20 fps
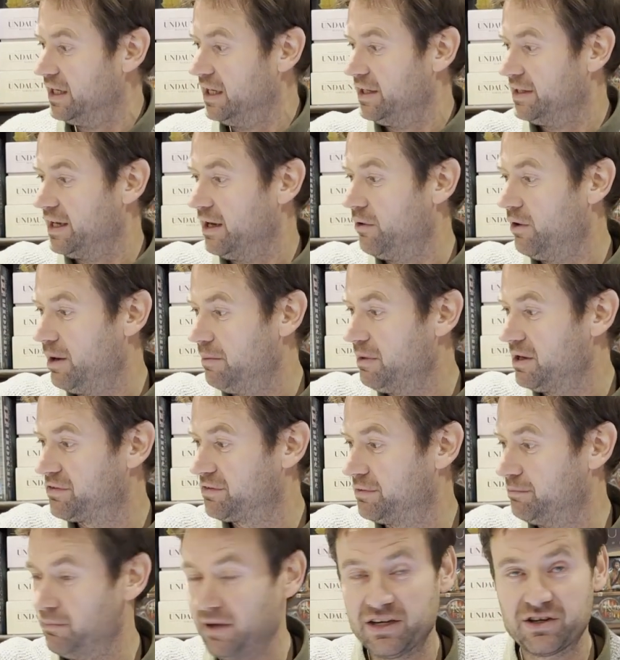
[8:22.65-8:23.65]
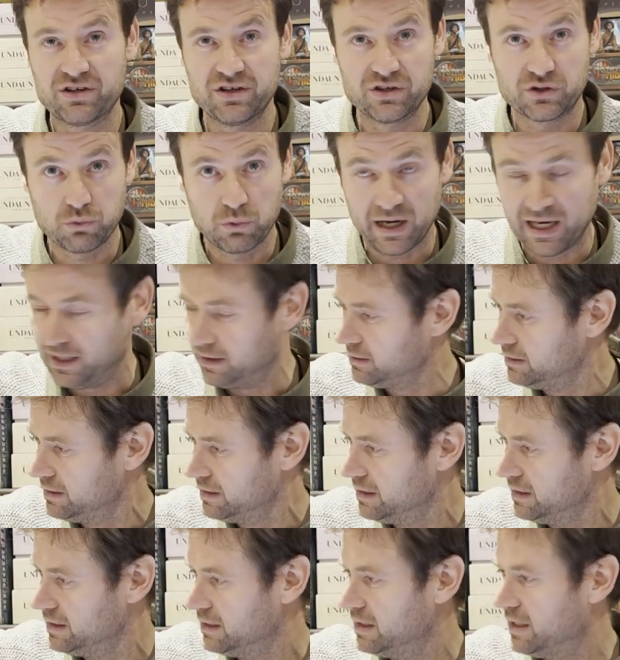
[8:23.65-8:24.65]
Now, I must mention as well,
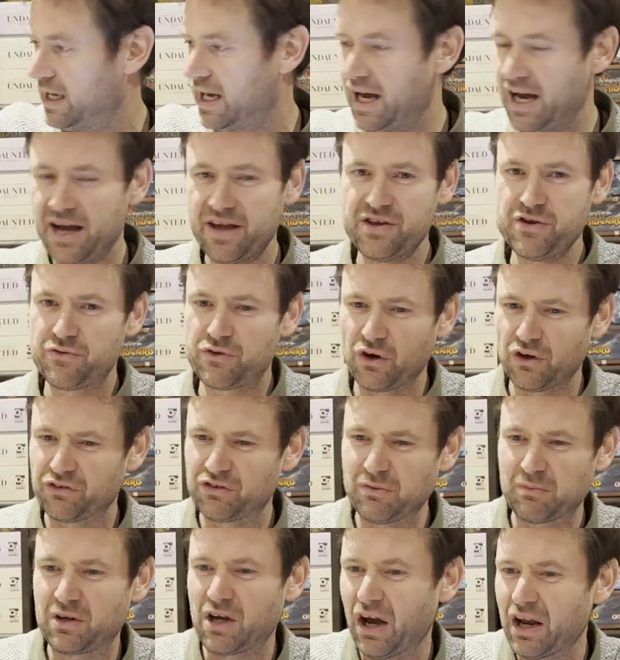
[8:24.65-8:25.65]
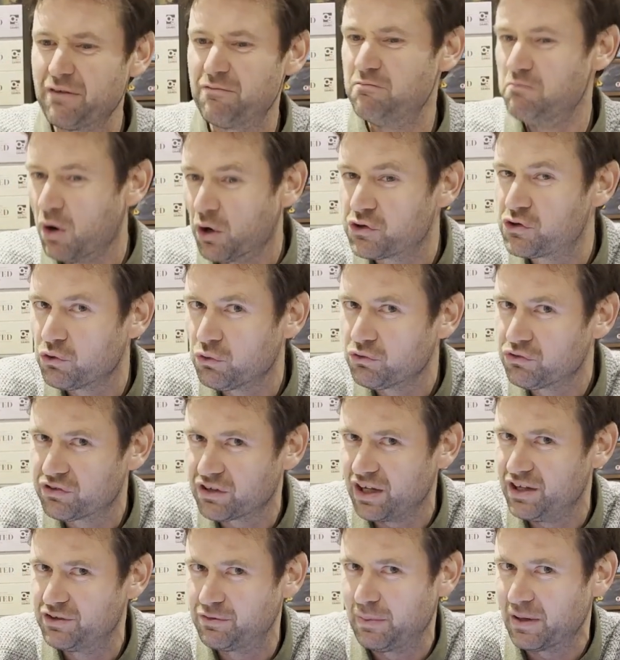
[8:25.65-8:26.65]
you've got some kind of modules,
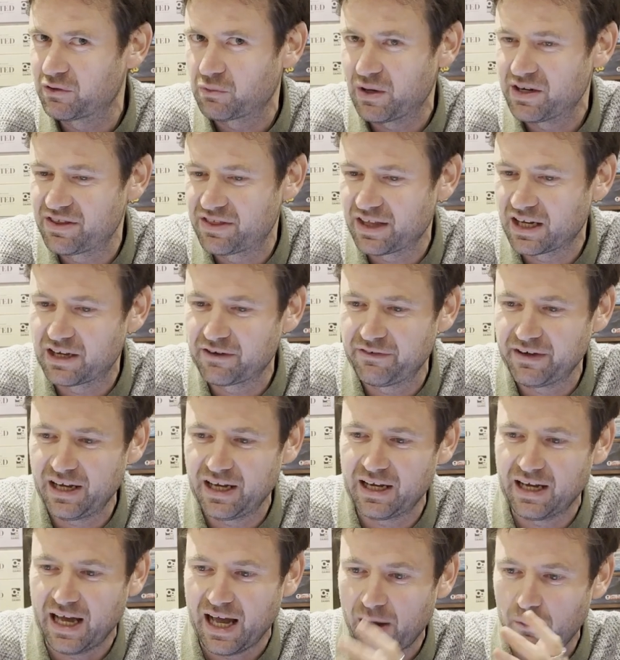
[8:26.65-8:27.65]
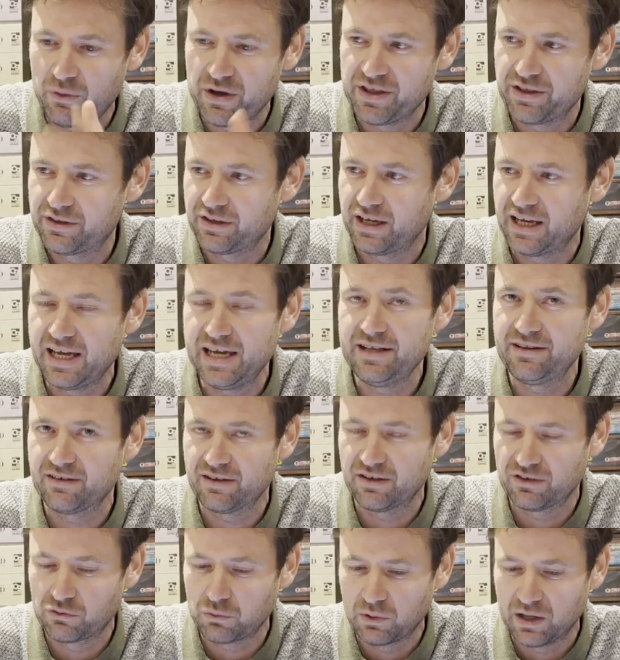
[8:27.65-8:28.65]
it's the best way to think of it, with Heat
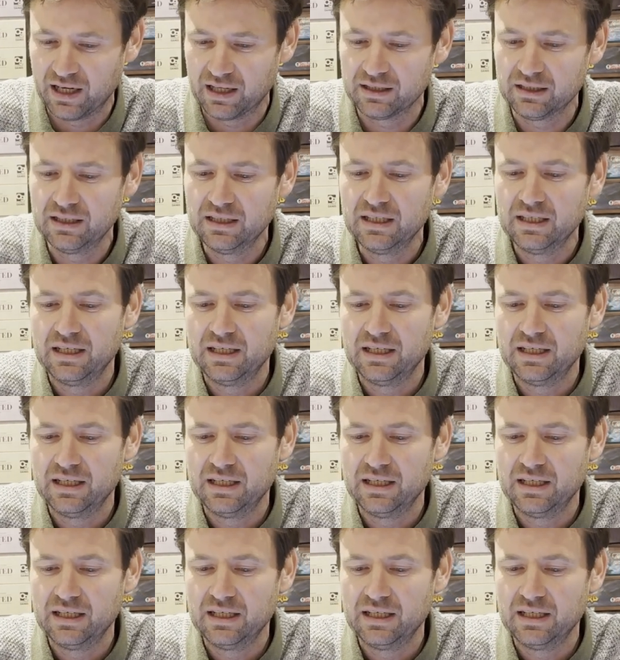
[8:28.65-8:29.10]
as well,